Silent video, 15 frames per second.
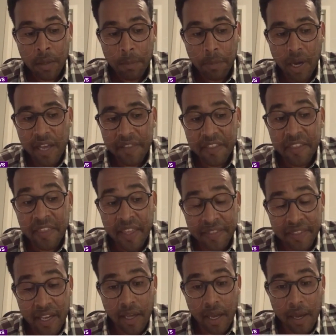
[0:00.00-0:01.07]
But other than
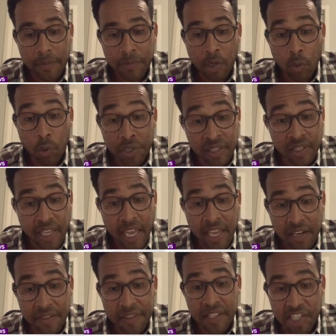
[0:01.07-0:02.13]
that, there wasn't
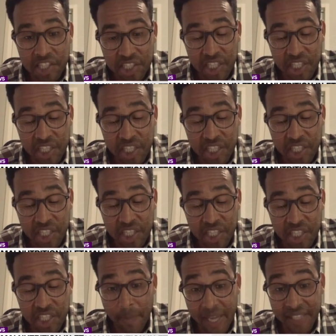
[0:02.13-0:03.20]
anything systemic or
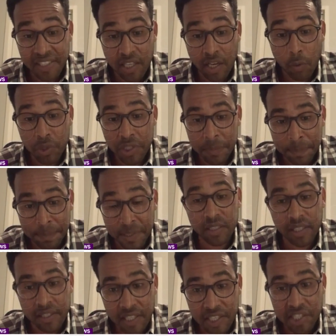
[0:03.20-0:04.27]
systematic that was
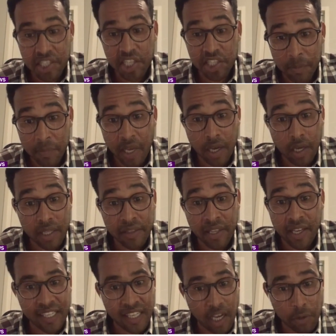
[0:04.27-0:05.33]
built in the system that,
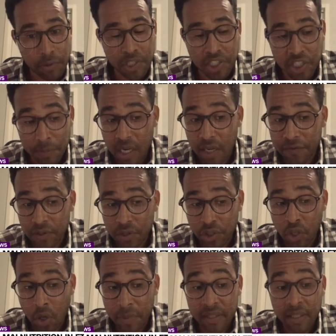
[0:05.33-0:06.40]
that allowed the T P L F to
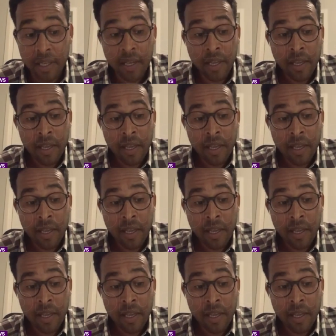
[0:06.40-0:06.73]
dominate.